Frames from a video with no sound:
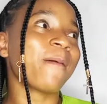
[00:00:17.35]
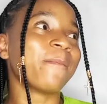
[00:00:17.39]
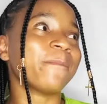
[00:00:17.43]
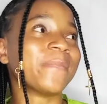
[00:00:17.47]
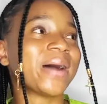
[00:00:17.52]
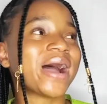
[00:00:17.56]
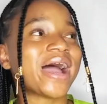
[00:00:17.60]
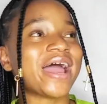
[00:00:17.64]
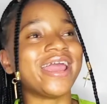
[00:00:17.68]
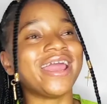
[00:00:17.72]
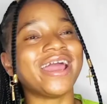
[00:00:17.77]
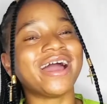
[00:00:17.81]

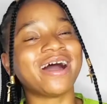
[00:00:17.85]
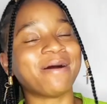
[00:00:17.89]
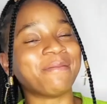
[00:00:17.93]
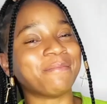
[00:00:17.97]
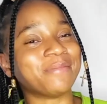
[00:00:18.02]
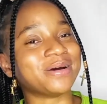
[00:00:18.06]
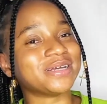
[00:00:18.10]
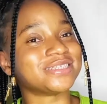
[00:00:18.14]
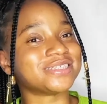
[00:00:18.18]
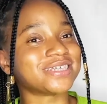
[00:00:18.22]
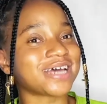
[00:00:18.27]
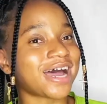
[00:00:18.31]
my
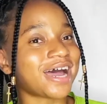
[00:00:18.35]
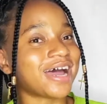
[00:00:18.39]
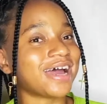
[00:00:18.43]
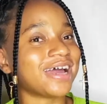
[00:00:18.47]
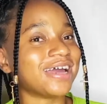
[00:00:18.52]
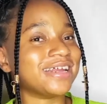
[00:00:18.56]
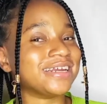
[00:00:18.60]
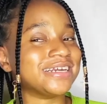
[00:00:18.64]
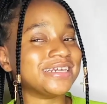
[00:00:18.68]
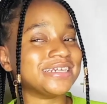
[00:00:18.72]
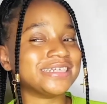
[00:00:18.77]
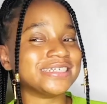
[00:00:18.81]

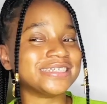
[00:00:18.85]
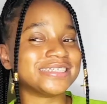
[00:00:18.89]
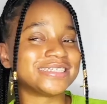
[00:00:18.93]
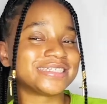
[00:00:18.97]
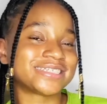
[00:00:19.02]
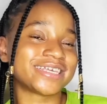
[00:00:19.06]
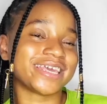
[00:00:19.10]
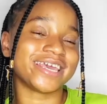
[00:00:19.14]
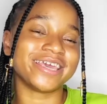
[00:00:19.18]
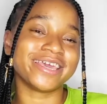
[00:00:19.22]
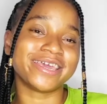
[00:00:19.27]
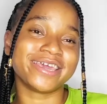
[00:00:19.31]
Harmattan
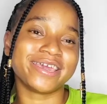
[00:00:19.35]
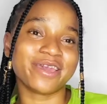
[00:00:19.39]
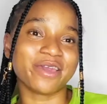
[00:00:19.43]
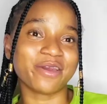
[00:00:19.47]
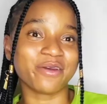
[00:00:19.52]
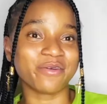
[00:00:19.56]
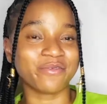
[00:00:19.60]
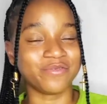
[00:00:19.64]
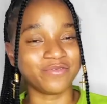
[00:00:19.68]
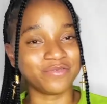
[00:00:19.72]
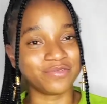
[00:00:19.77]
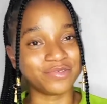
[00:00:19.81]

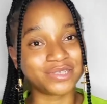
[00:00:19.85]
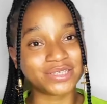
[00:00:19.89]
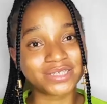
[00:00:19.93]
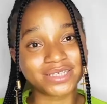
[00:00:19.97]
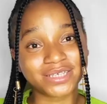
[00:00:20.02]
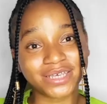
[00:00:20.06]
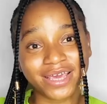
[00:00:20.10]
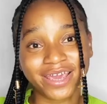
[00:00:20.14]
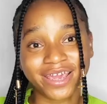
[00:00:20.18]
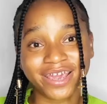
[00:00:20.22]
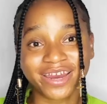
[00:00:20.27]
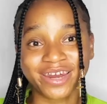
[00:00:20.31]
skincare
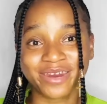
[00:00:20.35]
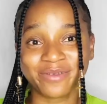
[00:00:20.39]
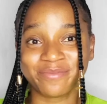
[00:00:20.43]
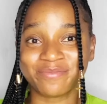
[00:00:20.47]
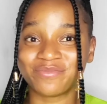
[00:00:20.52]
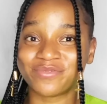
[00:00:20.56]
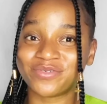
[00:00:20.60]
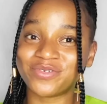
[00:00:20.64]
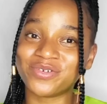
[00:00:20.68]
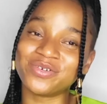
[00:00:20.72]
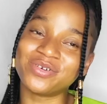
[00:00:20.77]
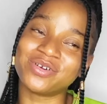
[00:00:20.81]
routine, the
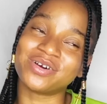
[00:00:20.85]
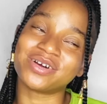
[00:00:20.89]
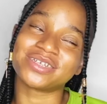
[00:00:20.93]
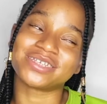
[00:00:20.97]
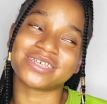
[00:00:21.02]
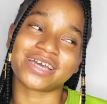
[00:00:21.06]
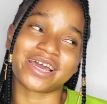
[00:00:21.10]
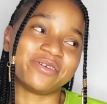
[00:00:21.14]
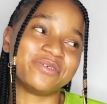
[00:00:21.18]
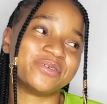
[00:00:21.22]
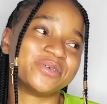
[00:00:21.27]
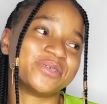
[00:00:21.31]

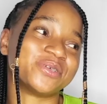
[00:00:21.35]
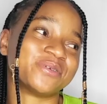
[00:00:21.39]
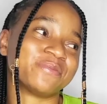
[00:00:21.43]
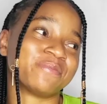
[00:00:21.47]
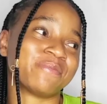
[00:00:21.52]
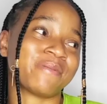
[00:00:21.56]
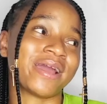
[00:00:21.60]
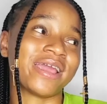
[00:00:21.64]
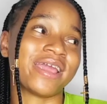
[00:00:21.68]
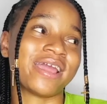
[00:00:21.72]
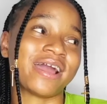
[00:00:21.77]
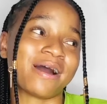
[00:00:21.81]
products I use
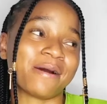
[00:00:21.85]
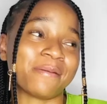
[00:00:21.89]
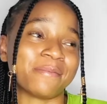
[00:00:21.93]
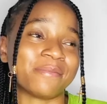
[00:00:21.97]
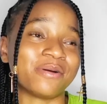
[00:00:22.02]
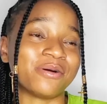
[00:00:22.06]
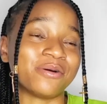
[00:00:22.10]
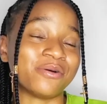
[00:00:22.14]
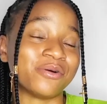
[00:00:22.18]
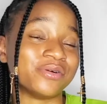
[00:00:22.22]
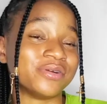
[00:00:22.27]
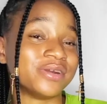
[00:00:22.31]
on my ham,
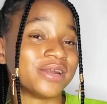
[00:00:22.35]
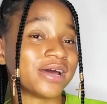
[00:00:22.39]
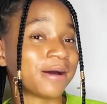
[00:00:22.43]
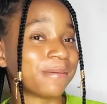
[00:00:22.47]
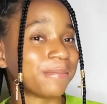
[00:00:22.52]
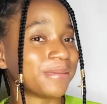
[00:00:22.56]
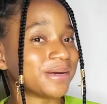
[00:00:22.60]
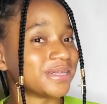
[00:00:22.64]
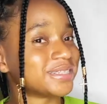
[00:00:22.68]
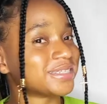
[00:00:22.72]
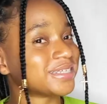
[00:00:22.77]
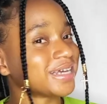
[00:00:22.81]
uh, on
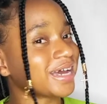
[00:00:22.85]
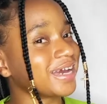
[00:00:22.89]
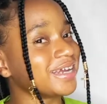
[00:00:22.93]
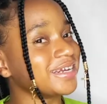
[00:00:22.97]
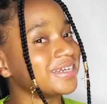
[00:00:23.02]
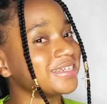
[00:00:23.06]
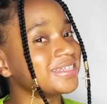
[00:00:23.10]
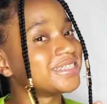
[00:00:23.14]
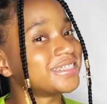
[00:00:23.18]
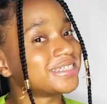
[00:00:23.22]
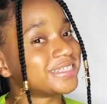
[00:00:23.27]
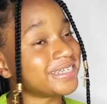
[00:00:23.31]

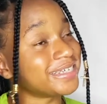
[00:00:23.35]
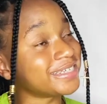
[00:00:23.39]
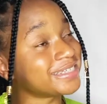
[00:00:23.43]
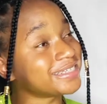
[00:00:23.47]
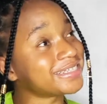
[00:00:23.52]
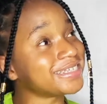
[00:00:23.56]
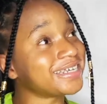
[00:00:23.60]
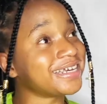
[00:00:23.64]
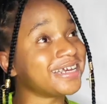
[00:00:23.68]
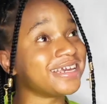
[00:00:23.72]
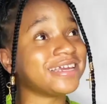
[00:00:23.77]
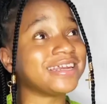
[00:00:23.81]
Harmattan
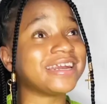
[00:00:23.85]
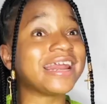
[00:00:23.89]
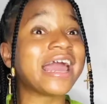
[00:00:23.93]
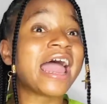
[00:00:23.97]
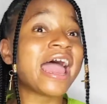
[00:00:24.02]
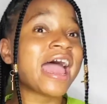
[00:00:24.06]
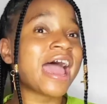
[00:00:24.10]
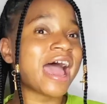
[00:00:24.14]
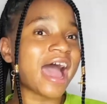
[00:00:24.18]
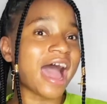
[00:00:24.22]
season.